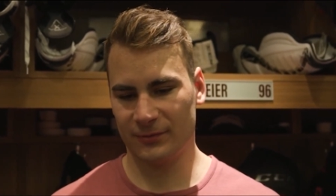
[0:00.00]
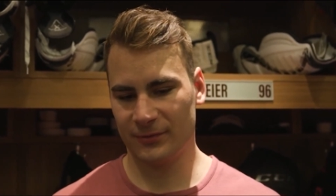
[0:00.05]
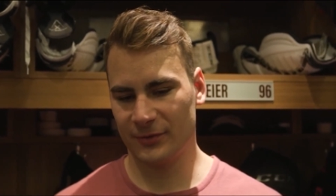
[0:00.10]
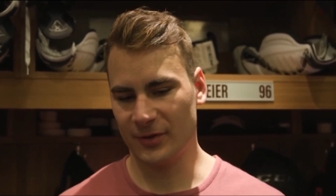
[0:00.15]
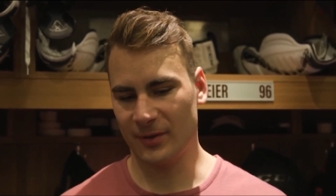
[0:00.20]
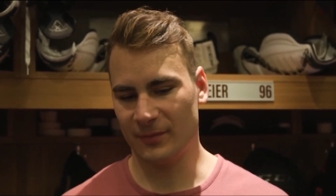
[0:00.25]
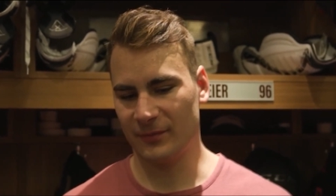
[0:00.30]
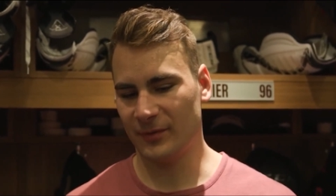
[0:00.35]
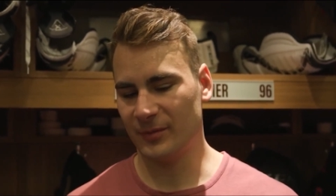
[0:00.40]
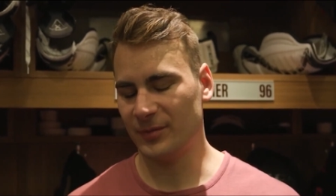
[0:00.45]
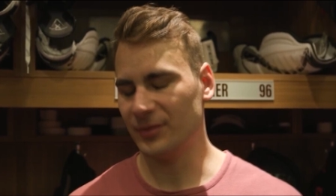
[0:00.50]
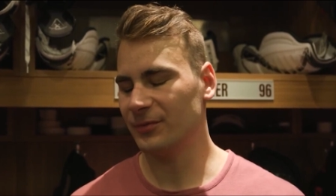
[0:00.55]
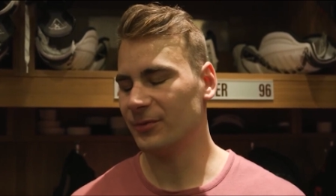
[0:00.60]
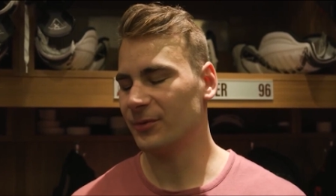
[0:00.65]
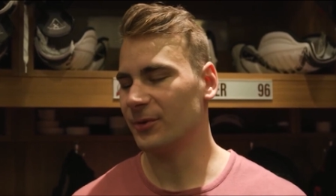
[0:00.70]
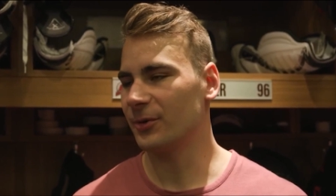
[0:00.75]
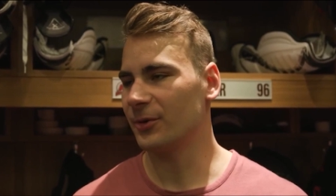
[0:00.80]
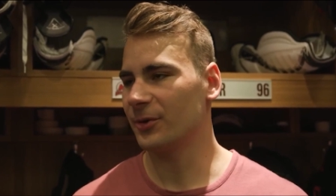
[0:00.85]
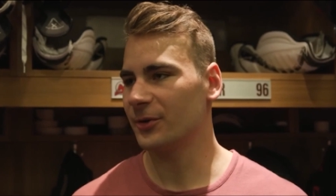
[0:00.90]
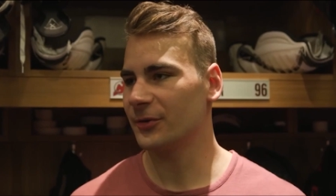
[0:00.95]
something
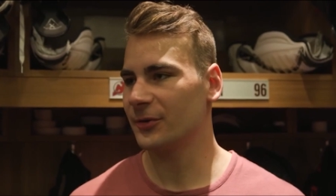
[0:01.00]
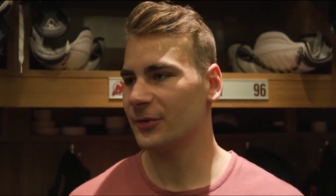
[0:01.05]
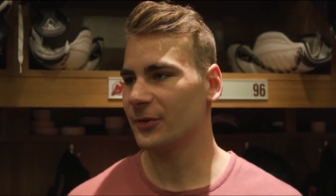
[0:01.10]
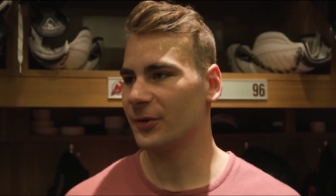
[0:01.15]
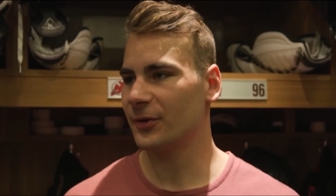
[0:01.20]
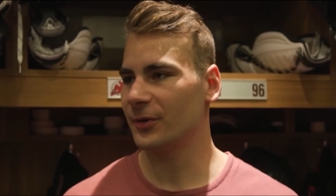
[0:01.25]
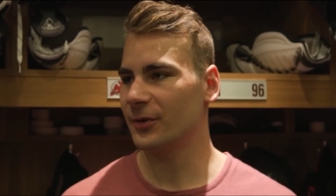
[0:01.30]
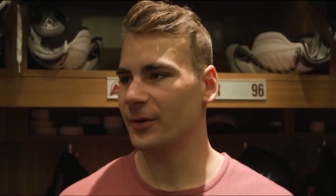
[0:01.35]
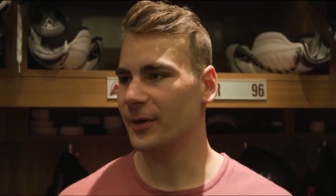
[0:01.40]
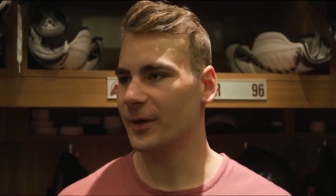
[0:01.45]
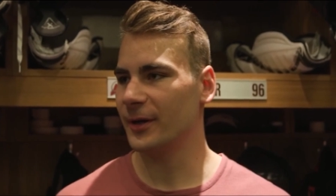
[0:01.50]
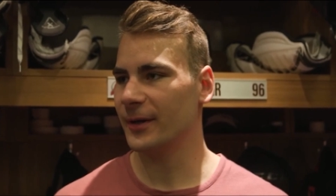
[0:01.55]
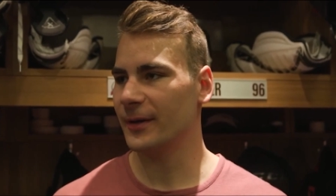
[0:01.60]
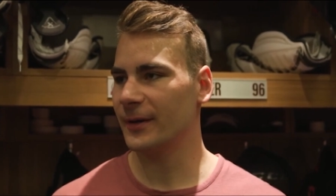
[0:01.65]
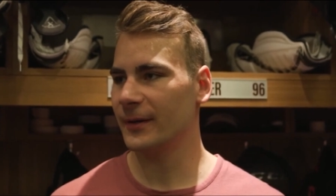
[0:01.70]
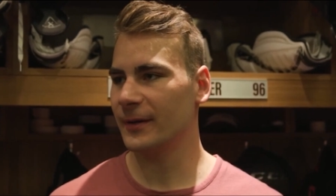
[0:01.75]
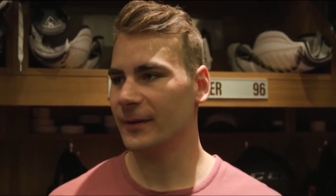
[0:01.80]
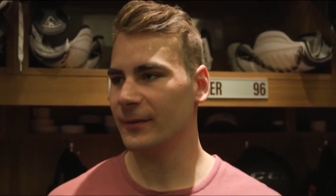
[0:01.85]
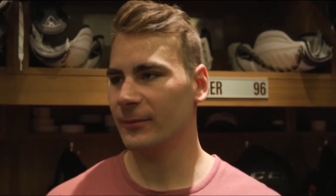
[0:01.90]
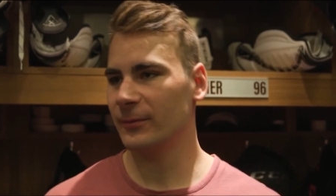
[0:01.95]
before, so
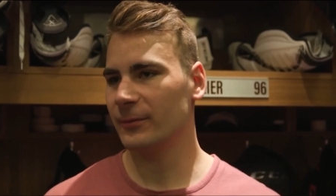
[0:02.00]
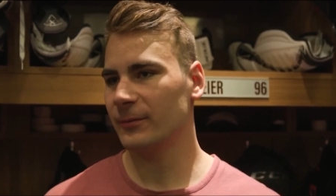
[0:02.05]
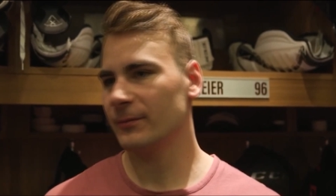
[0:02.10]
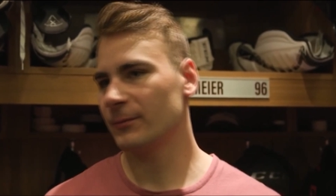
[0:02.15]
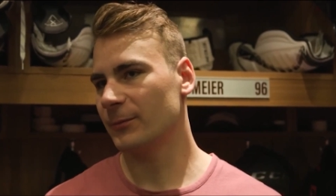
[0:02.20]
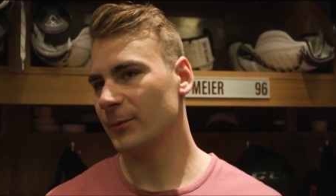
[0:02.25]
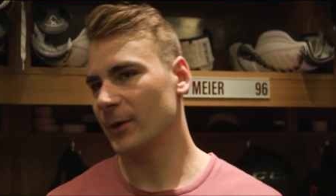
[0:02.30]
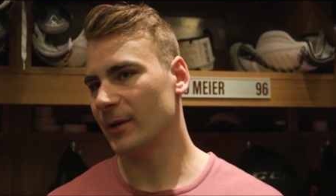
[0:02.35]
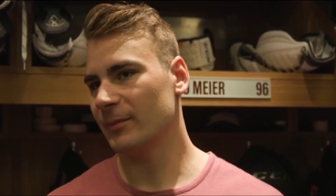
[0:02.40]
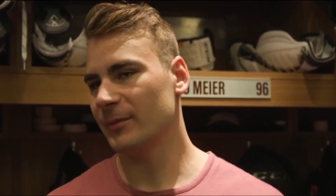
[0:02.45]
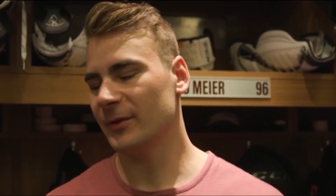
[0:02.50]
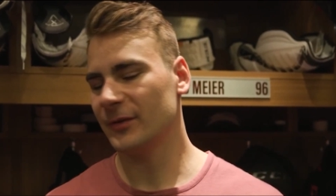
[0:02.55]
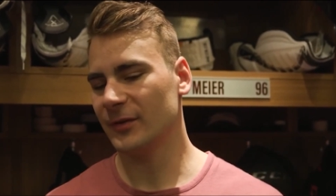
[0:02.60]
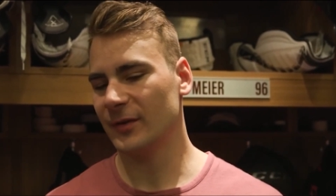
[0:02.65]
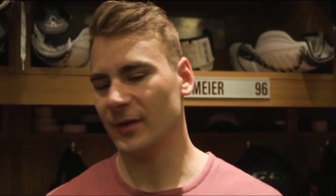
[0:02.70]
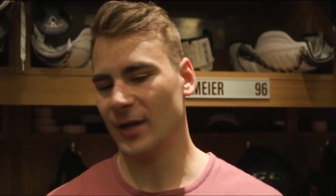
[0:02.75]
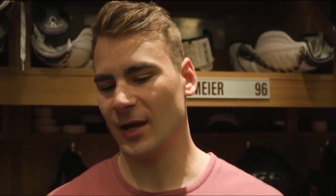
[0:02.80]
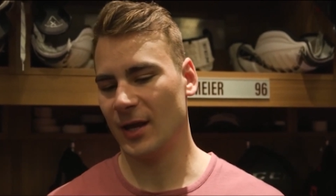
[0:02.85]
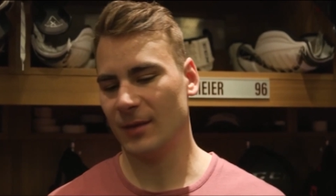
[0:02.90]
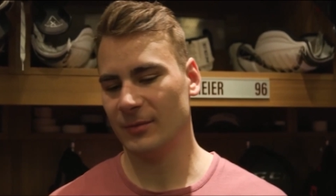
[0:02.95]
uh, where I missed
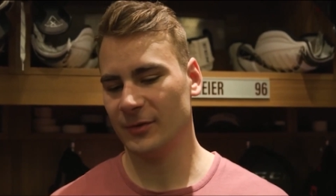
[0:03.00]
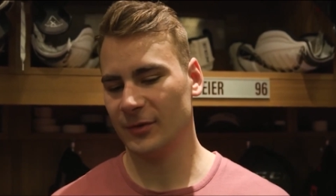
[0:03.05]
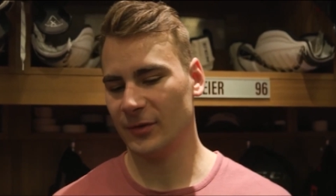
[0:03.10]
the game.